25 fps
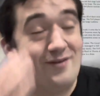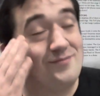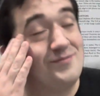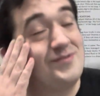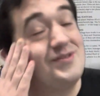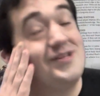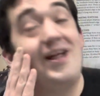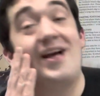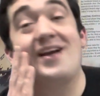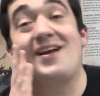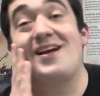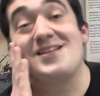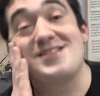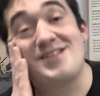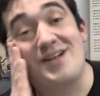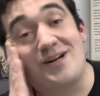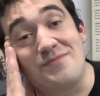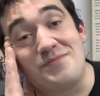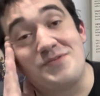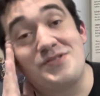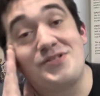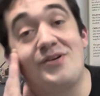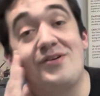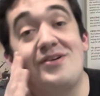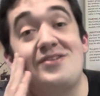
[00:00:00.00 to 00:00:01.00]
like I said, I'm
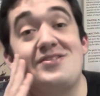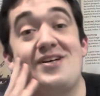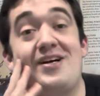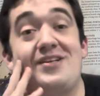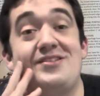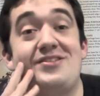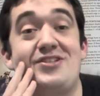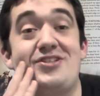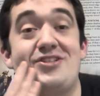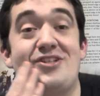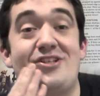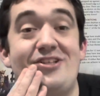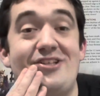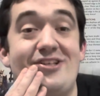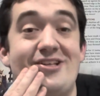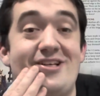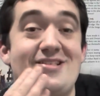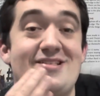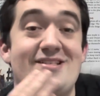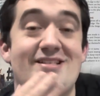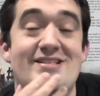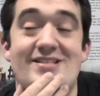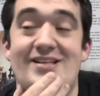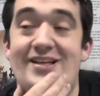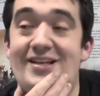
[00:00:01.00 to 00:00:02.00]
so excited to show you guys
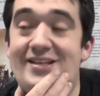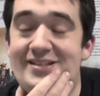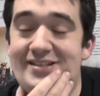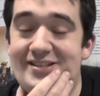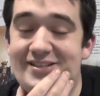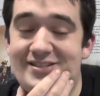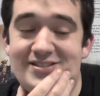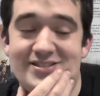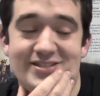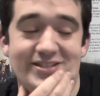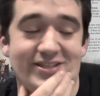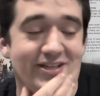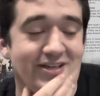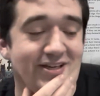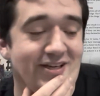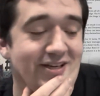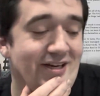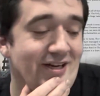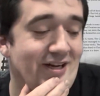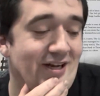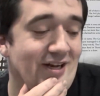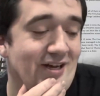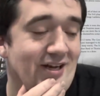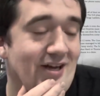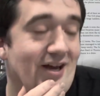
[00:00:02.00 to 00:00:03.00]
this. I
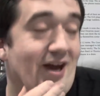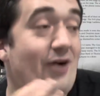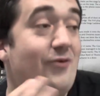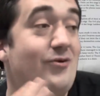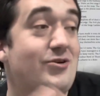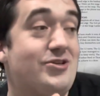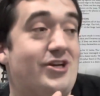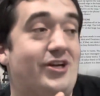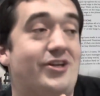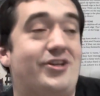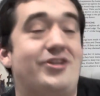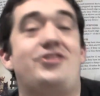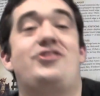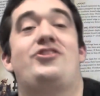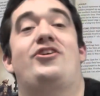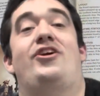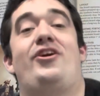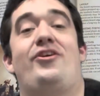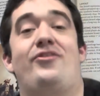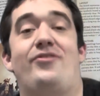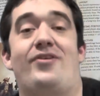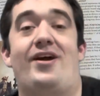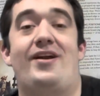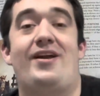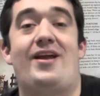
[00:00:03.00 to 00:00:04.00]
wish I could show you
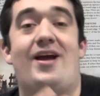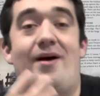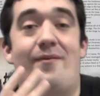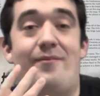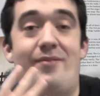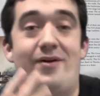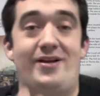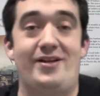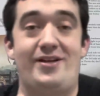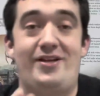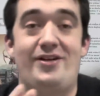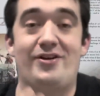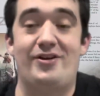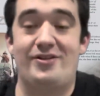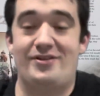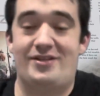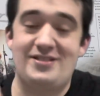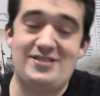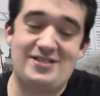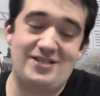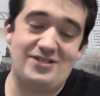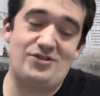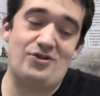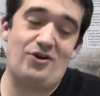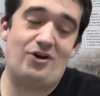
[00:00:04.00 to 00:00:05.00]
right now, but
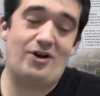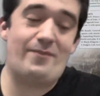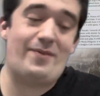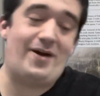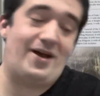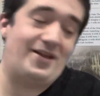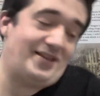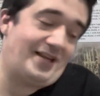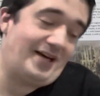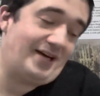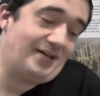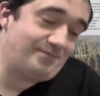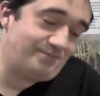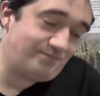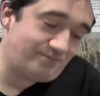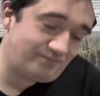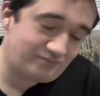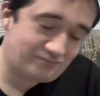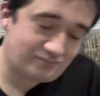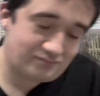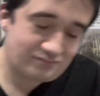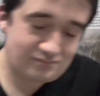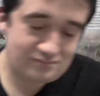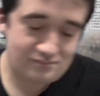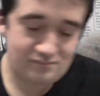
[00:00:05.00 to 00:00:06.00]
this is not about that.
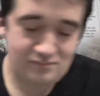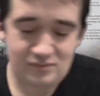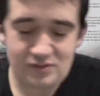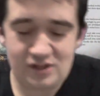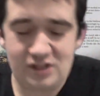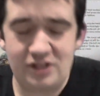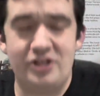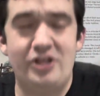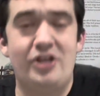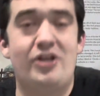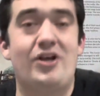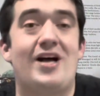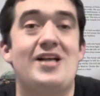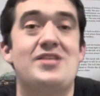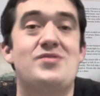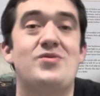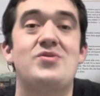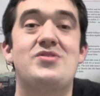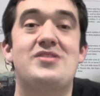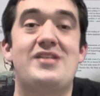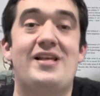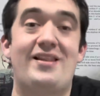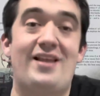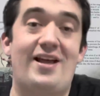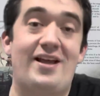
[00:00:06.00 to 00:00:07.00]
You guys will
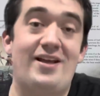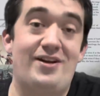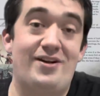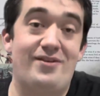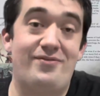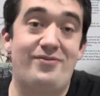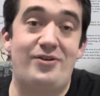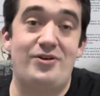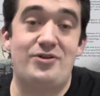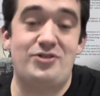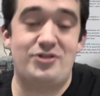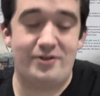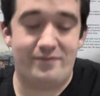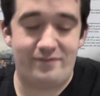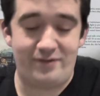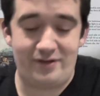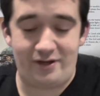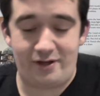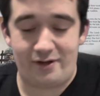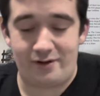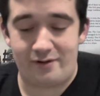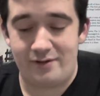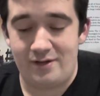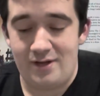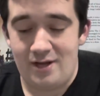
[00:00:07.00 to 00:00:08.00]
see that in a future
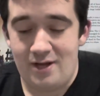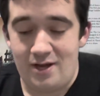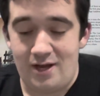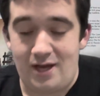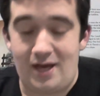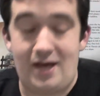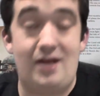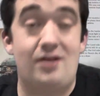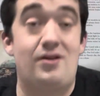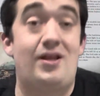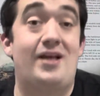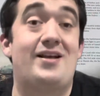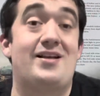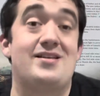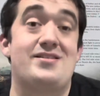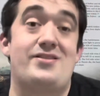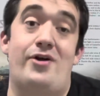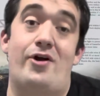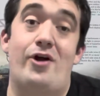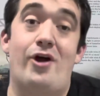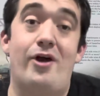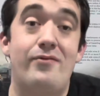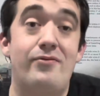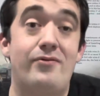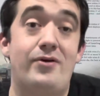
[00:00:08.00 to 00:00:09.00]
video. Like I said,
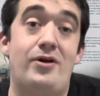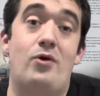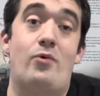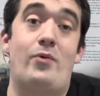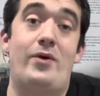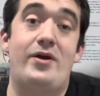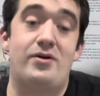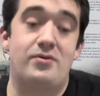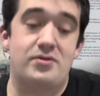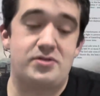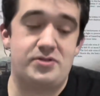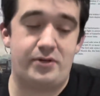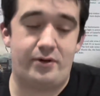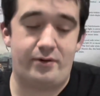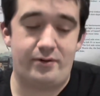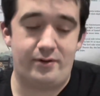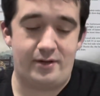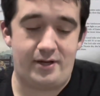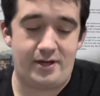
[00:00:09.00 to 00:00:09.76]
hopefully in a week or so,